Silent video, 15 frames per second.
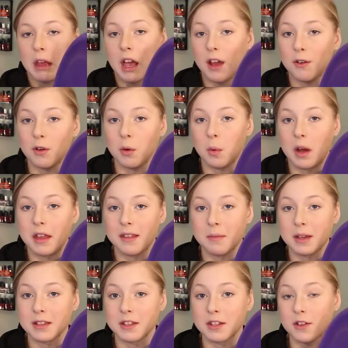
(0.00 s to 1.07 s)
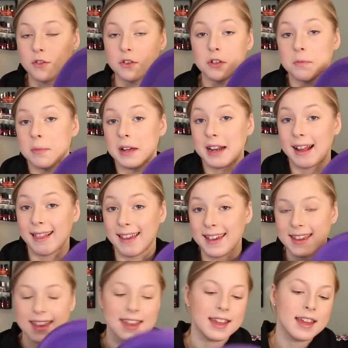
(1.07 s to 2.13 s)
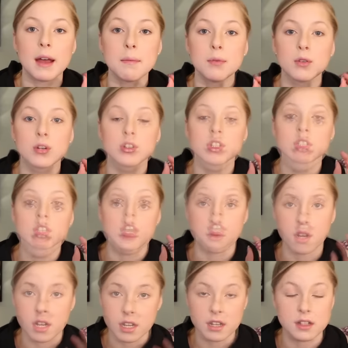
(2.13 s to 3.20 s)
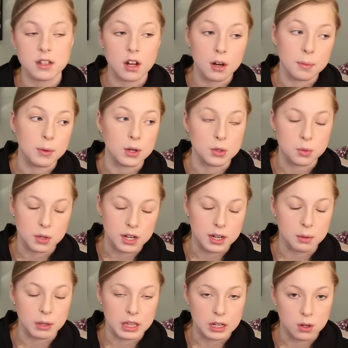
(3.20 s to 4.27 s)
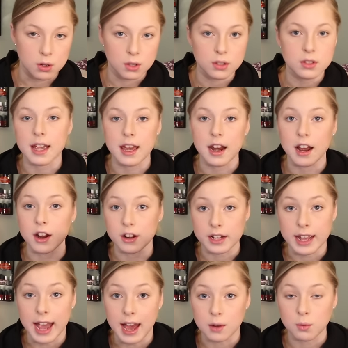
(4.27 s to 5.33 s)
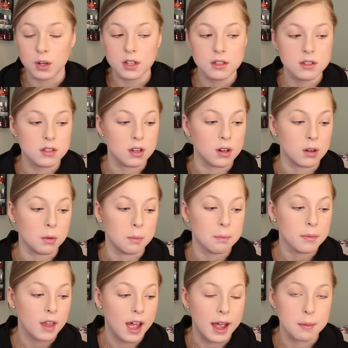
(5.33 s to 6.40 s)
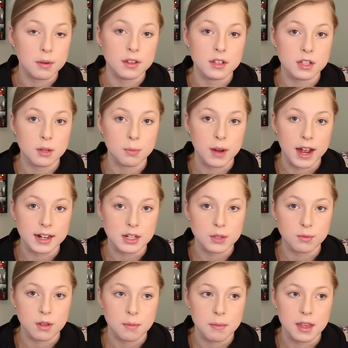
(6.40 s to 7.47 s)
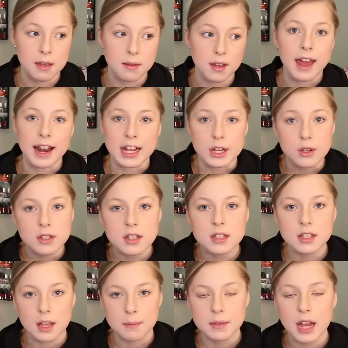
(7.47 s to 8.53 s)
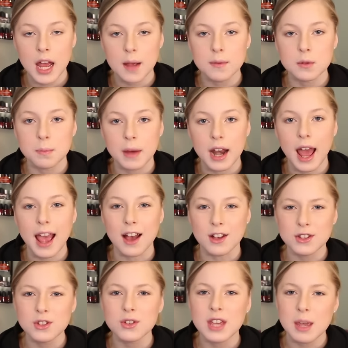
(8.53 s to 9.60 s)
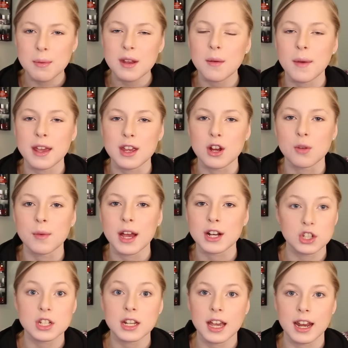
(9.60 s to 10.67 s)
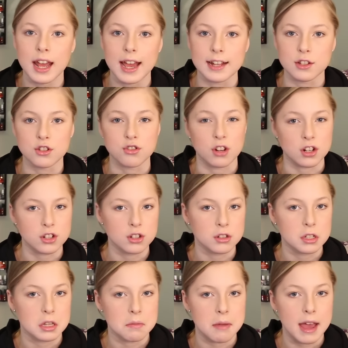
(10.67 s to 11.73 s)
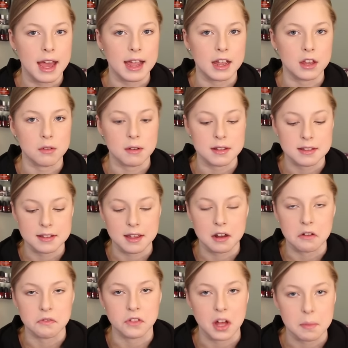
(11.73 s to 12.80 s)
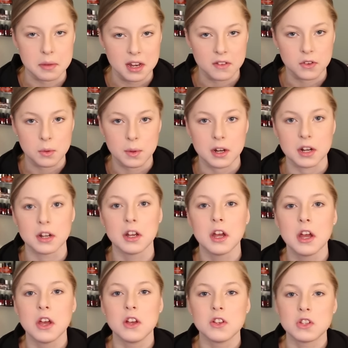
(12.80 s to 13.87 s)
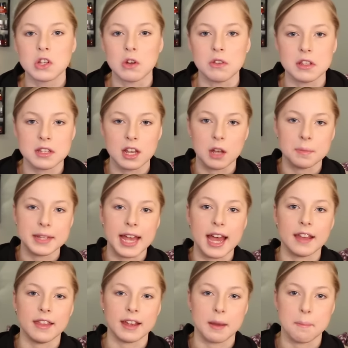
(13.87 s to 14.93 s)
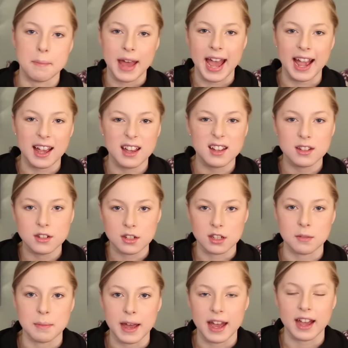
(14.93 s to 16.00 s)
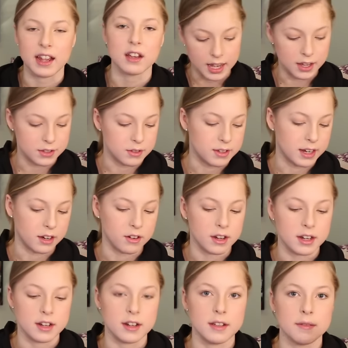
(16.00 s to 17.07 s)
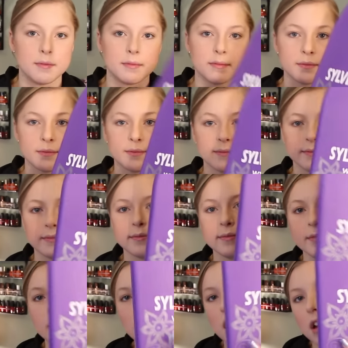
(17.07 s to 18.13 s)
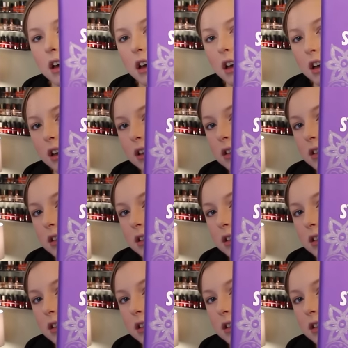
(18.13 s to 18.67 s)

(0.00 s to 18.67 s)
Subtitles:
I don't know why that makes a difference, but I like it. My pool just upgraded because our boards were getting really old and I already had one, so I bring this to practice with me and I use it sometimes, but I also keep it in my gear bag just to kind of add structure to the bag, otherwise it's kind of flopping everywhere. So this helps add like a back to the bag. I also decorated it. Aww.